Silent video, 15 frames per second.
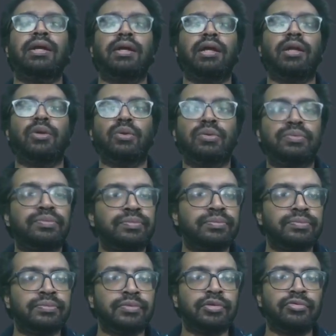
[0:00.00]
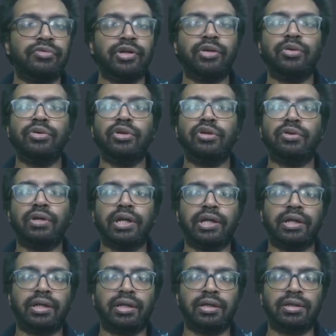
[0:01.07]
Hello, we're going to look
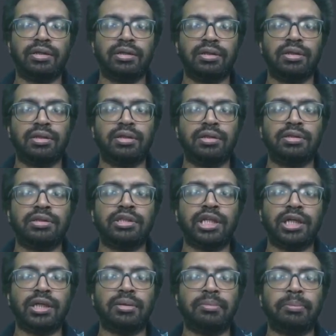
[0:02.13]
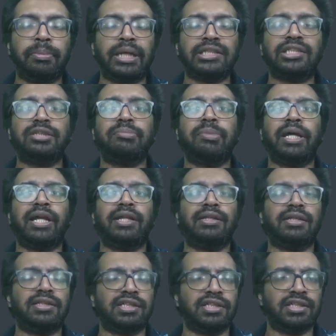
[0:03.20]
at the matching
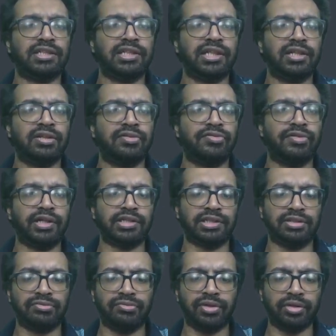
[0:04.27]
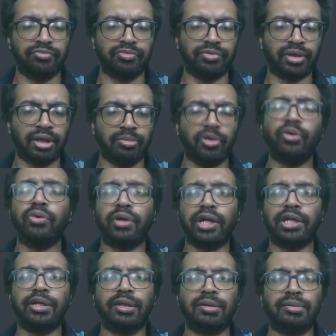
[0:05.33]
parenthesis function. Then I'm going to
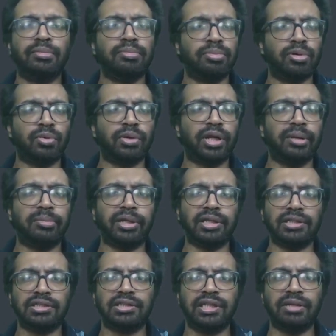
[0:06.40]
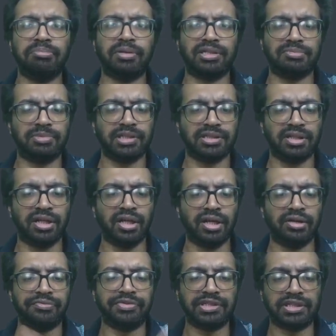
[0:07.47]
write a program in C++
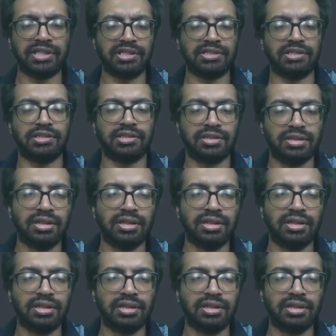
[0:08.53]
which does this.